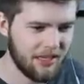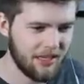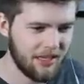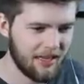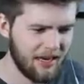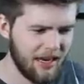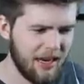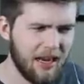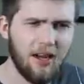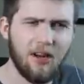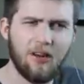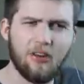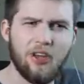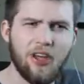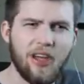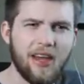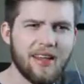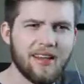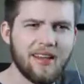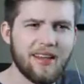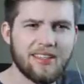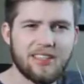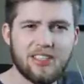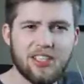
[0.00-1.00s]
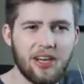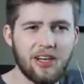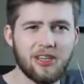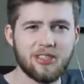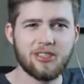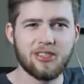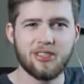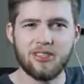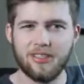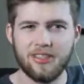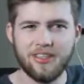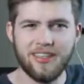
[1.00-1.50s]
Yeah. Oh, yeah. That's
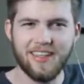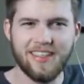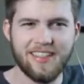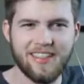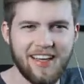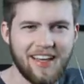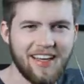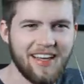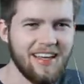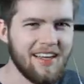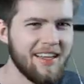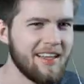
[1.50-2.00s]
also, they,